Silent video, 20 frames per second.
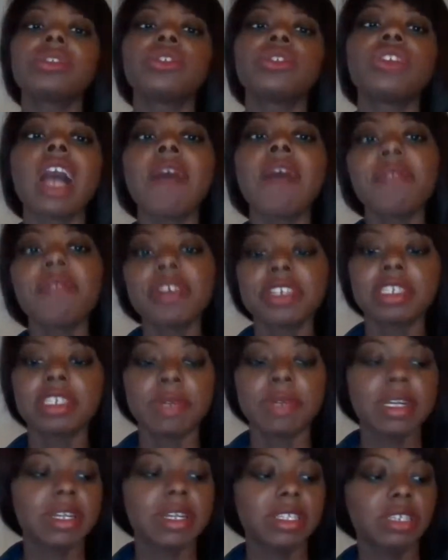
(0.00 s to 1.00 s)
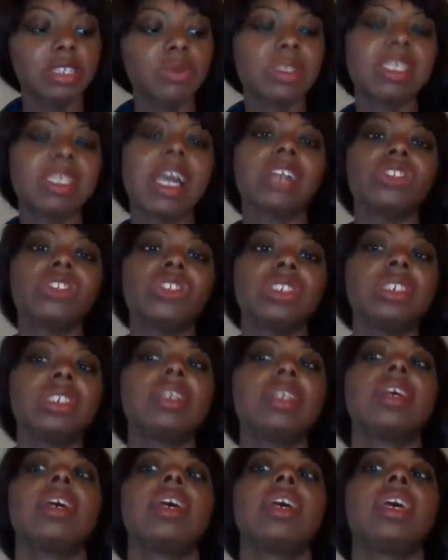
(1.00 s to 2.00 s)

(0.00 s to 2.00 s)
travel experience was actually